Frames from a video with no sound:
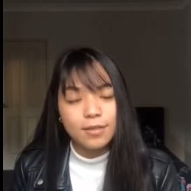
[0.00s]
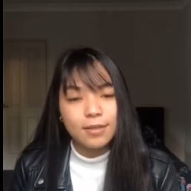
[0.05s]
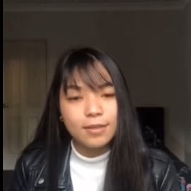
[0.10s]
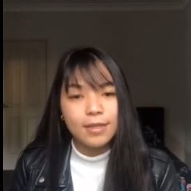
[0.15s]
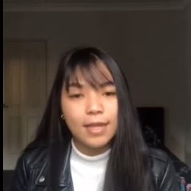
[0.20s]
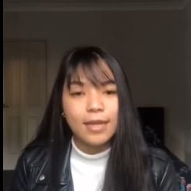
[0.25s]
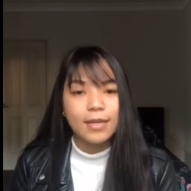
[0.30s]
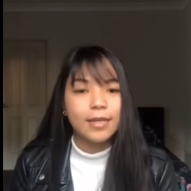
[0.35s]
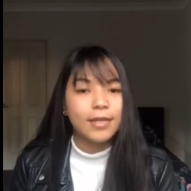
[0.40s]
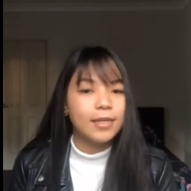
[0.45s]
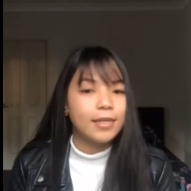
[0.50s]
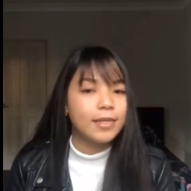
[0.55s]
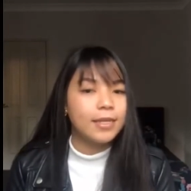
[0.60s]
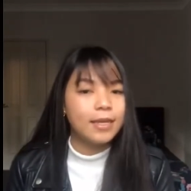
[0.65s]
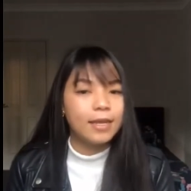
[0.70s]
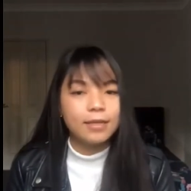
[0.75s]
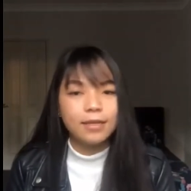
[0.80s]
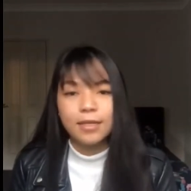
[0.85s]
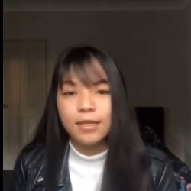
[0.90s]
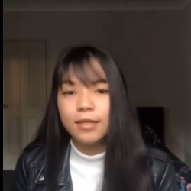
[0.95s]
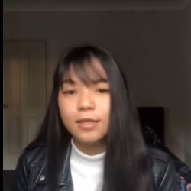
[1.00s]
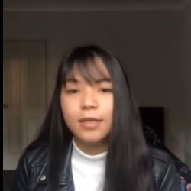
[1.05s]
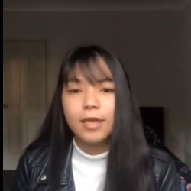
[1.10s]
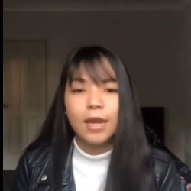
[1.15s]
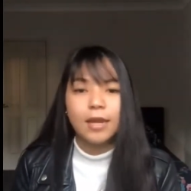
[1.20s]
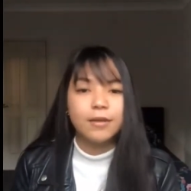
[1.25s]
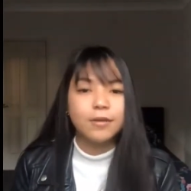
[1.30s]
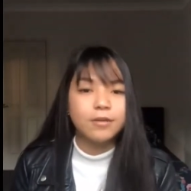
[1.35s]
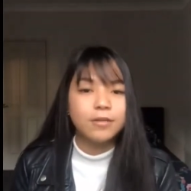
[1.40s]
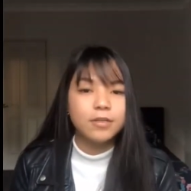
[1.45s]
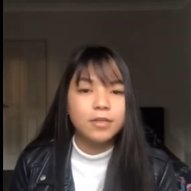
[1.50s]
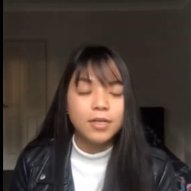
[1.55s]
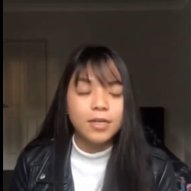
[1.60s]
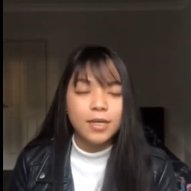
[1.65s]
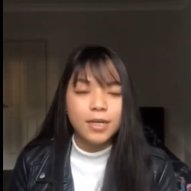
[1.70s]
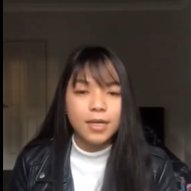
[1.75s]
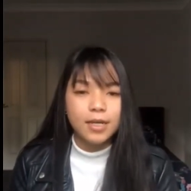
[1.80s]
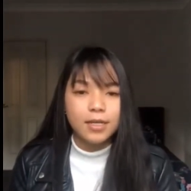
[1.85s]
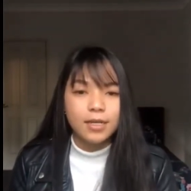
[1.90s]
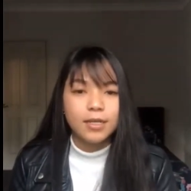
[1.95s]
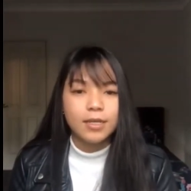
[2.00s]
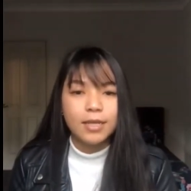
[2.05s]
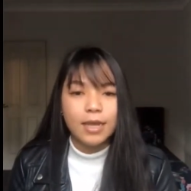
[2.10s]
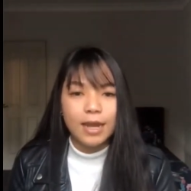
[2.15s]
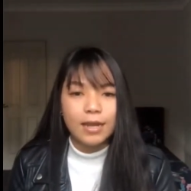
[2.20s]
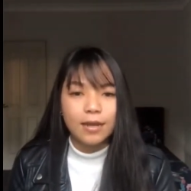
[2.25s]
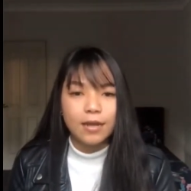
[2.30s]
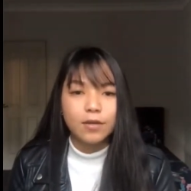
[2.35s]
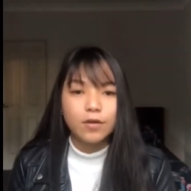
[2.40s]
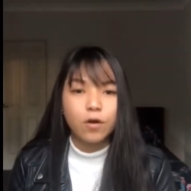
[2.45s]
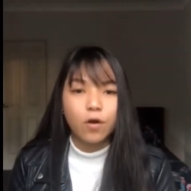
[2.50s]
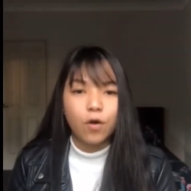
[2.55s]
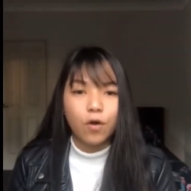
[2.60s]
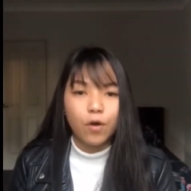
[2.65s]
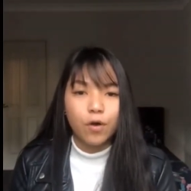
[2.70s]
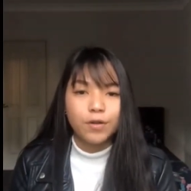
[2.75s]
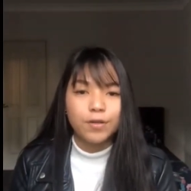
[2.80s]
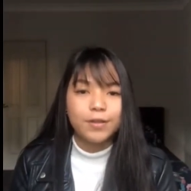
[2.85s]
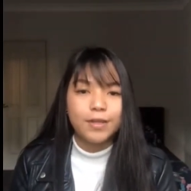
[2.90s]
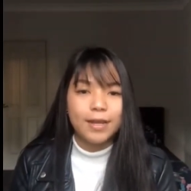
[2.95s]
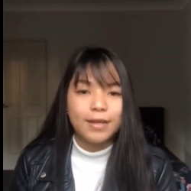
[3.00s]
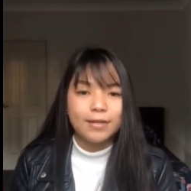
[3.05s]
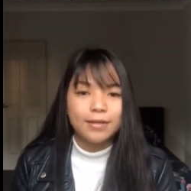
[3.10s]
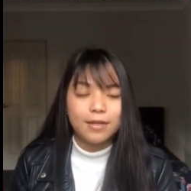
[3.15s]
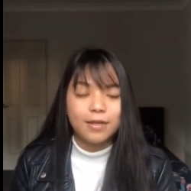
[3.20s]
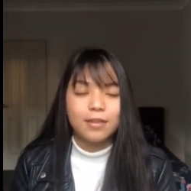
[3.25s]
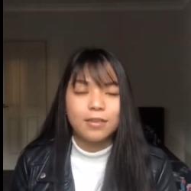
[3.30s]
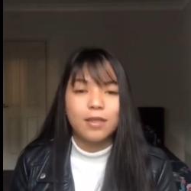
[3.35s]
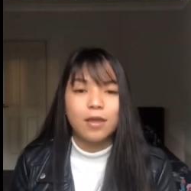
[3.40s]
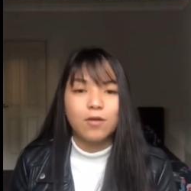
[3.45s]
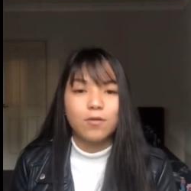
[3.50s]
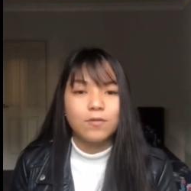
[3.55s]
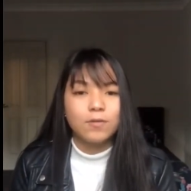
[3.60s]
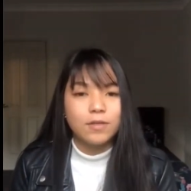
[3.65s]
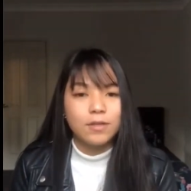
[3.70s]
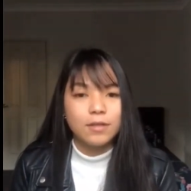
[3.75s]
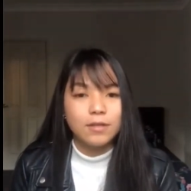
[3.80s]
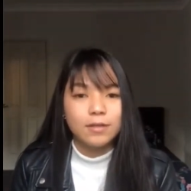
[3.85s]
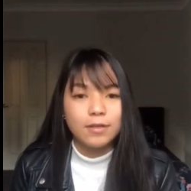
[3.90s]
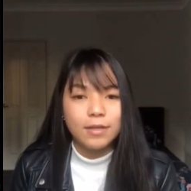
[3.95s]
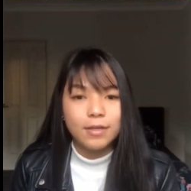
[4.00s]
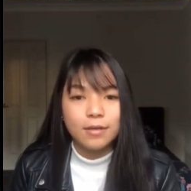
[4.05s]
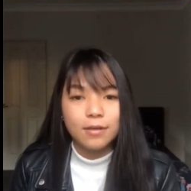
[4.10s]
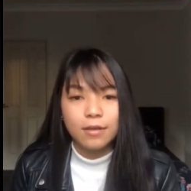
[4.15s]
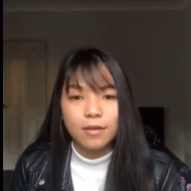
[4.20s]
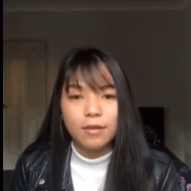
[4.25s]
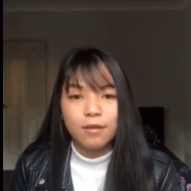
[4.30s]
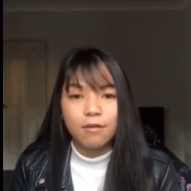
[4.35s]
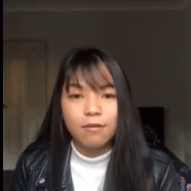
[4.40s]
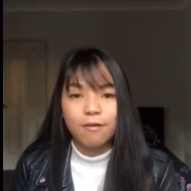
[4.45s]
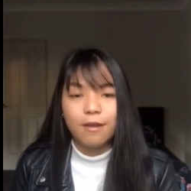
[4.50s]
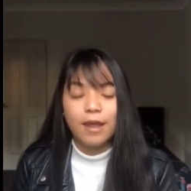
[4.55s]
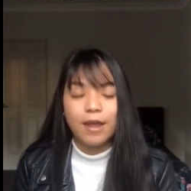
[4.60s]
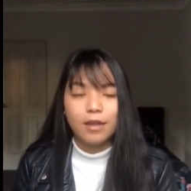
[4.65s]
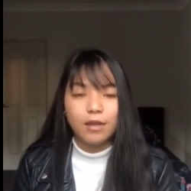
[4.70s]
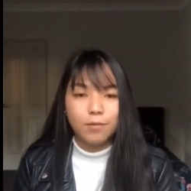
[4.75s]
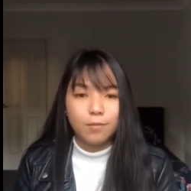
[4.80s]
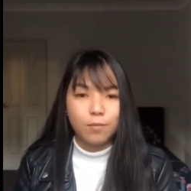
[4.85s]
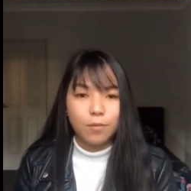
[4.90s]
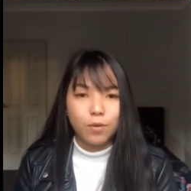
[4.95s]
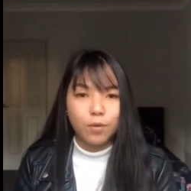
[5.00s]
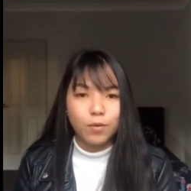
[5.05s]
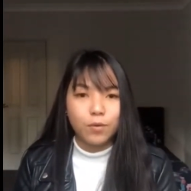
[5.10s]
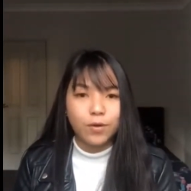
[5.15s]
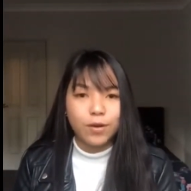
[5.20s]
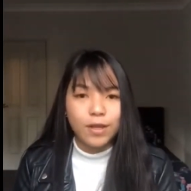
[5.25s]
that he cannot earn that 10,000 in a year anymore.